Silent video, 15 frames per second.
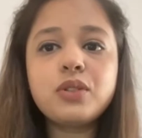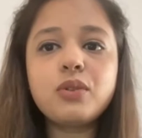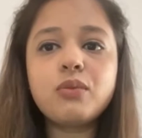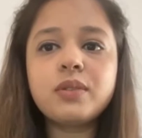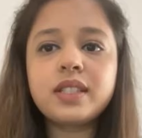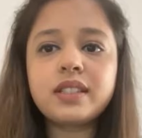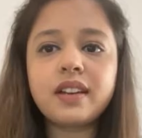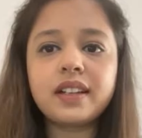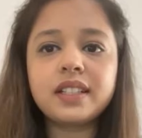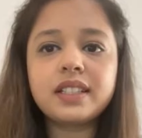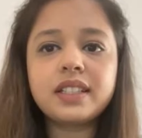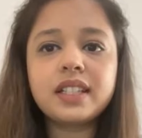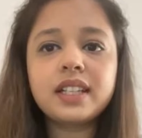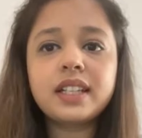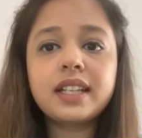
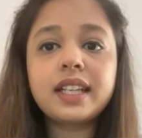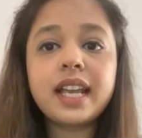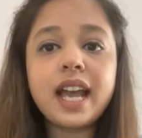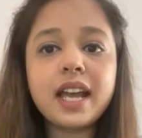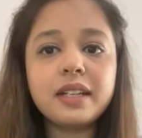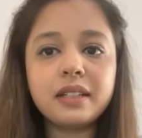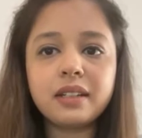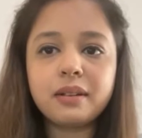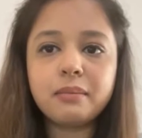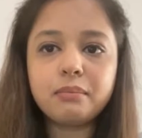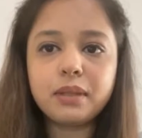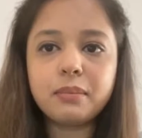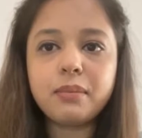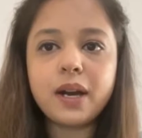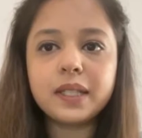oversight can
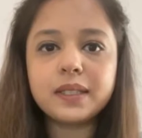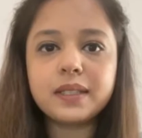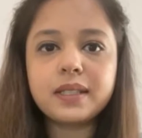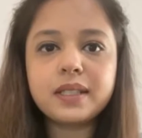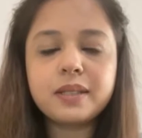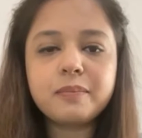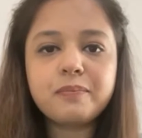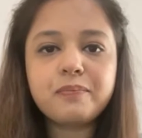be biased.